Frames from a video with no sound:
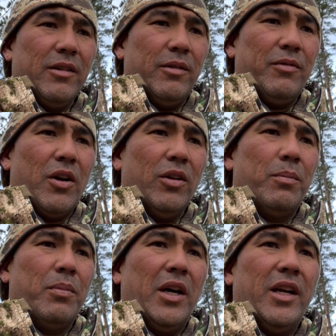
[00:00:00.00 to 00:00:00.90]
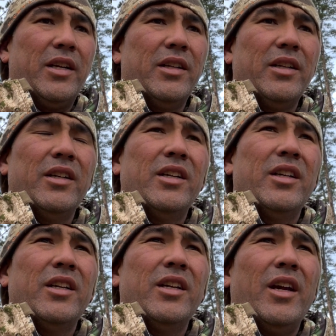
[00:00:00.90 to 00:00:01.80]
we followed blood,
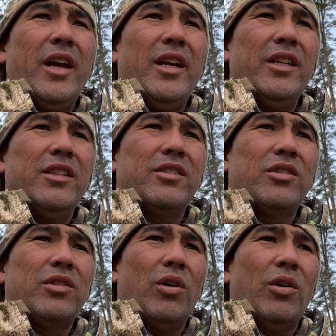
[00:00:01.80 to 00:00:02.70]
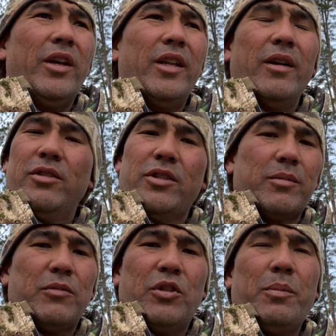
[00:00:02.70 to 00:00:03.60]
and there was
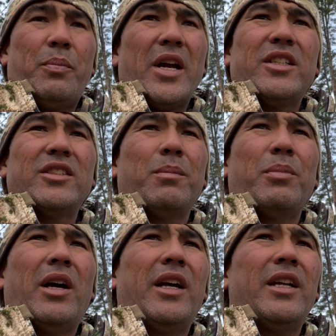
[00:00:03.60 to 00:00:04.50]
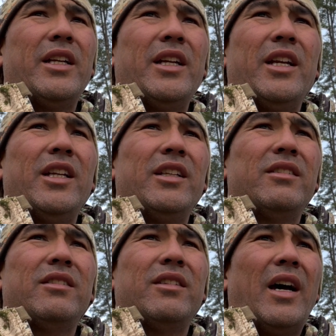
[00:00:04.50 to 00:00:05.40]
good patches of blood, and then it
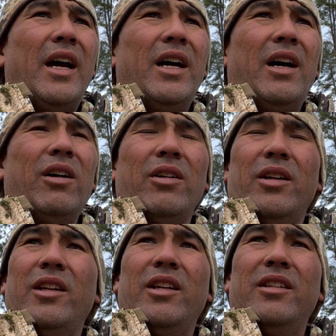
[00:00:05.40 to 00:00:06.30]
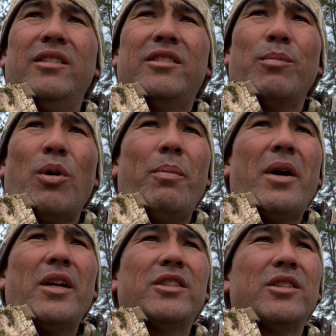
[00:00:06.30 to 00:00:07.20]
die out, and then small
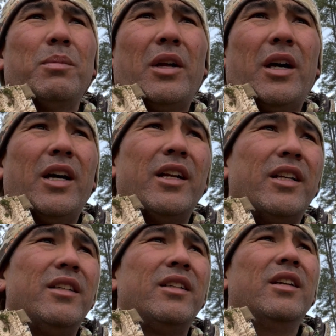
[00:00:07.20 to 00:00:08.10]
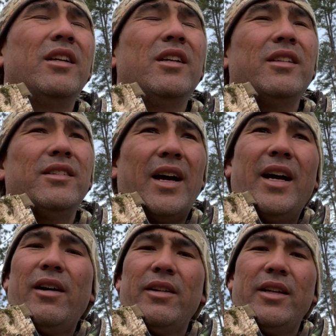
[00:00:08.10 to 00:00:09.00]
patches of blood and die
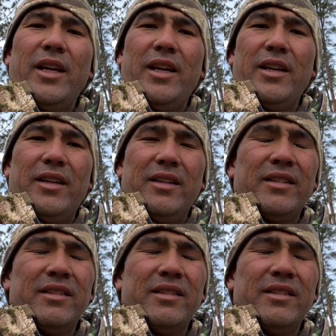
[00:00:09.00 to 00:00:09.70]
out again. And